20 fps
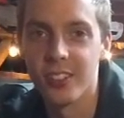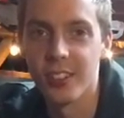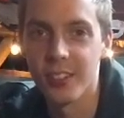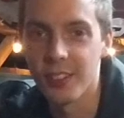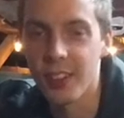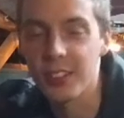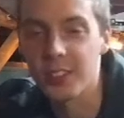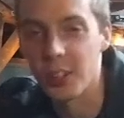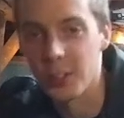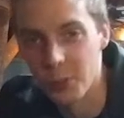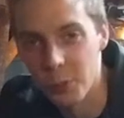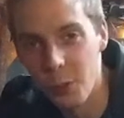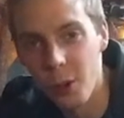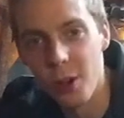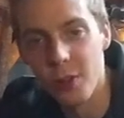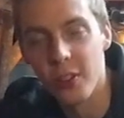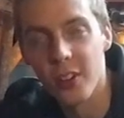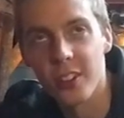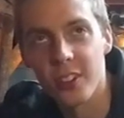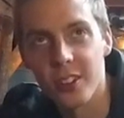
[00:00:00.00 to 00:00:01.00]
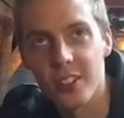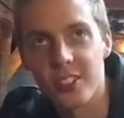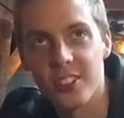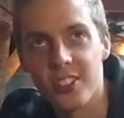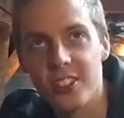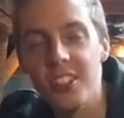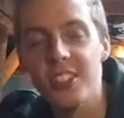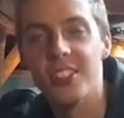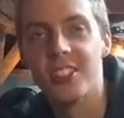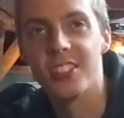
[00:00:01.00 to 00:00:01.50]
That's a twelve hundred
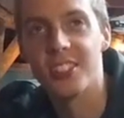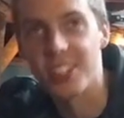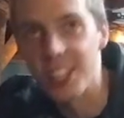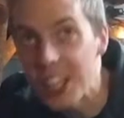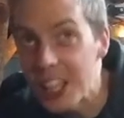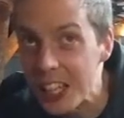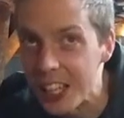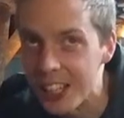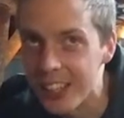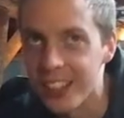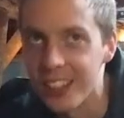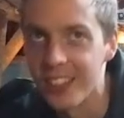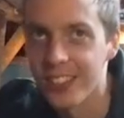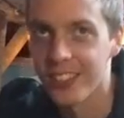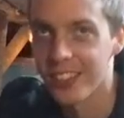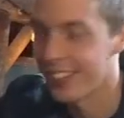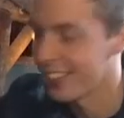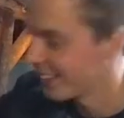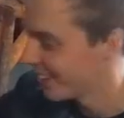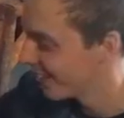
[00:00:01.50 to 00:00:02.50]
c c engine.